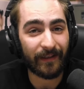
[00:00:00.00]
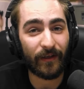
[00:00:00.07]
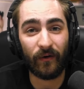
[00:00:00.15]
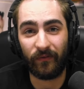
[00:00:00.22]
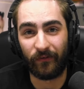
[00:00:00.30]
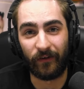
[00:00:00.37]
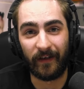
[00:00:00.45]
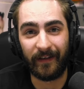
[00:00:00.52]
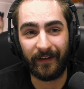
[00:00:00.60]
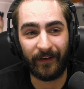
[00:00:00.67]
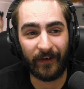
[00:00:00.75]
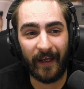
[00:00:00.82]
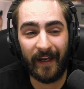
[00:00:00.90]
go for it,
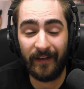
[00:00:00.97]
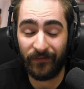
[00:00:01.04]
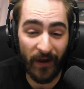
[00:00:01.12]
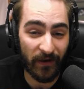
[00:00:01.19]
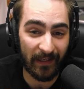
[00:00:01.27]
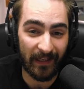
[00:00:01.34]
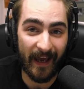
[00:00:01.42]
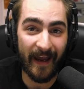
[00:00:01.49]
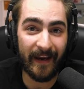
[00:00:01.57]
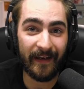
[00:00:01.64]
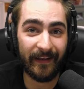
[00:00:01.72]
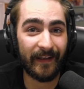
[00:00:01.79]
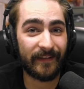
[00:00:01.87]
okay? Not gonna
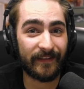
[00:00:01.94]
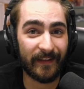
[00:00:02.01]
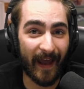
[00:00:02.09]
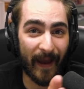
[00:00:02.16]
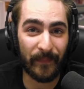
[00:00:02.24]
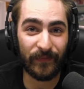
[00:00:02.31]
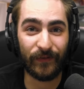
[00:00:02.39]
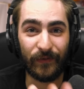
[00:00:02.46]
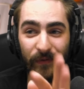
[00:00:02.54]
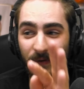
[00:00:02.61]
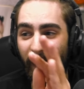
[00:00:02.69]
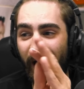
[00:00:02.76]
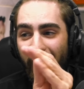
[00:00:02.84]
lie, it's an
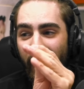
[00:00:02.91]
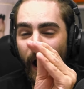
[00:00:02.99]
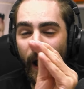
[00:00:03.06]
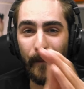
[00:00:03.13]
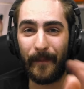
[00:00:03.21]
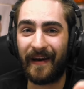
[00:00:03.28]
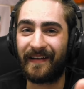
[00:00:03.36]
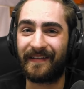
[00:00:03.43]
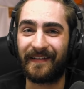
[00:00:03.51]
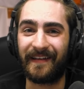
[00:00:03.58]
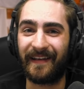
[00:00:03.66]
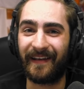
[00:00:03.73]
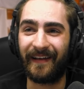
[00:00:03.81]
absolute
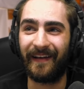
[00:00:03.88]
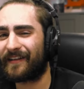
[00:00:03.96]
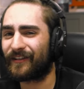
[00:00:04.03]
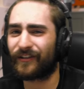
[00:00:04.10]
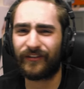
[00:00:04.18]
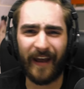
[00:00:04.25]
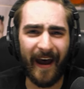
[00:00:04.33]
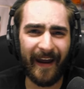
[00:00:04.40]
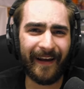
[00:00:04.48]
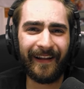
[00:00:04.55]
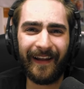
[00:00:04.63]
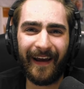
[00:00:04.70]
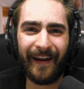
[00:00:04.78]
amazing
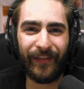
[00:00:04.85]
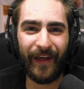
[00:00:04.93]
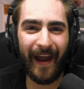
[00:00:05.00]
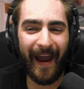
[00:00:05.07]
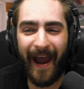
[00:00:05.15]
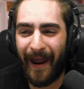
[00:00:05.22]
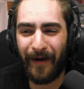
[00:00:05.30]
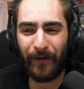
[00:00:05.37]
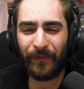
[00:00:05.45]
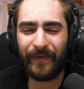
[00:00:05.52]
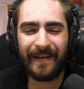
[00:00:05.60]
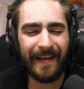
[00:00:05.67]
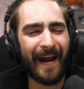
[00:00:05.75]
style.
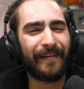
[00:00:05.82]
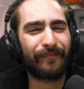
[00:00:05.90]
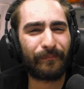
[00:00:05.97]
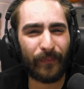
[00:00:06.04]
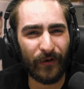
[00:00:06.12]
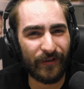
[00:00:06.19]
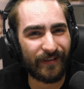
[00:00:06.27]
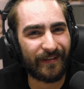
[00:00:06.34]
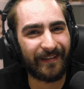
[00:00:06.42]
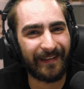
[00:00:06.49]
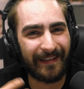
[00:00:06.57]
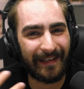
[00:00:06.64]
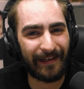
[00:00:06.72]
I
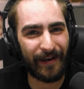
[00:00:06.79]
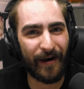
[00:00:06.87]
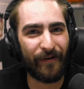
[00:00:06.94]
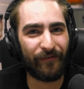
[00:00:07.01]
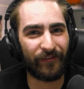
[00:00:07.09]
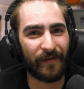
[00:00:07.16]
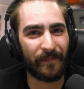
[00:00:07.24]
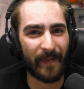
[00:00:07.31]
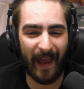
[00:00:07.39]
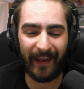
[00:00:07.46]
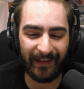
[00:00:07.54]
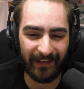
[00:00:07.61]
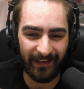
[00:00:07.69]
personally love the
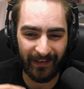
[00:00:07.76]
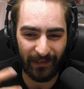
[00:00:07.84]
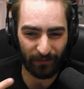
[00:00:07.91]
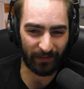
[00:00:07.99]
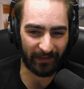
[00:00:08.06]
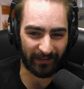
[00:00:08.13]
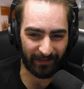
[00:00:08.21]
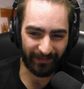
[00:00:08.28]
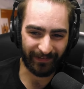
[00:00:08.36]
baggy look,